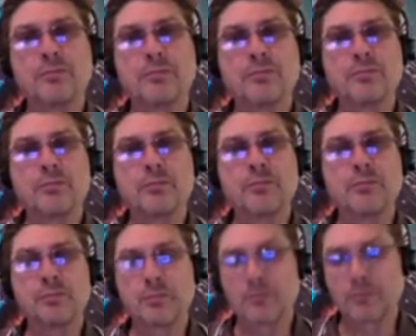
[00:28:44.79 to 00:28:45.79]

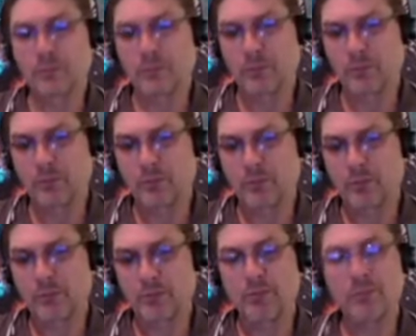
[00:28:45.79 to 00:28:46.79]

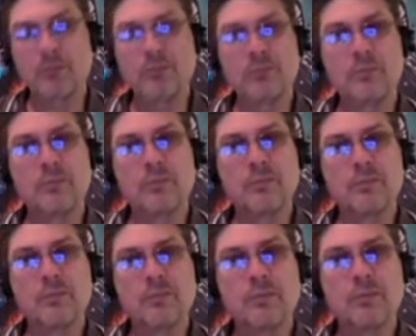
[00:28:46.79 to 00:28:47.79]

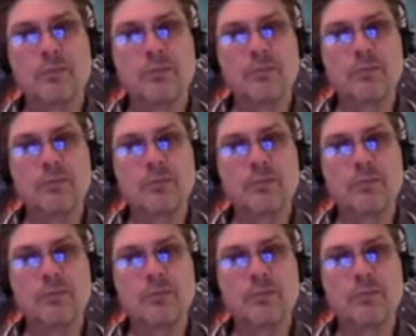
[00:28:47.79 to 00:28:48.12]
No words are spoken by the person on screen.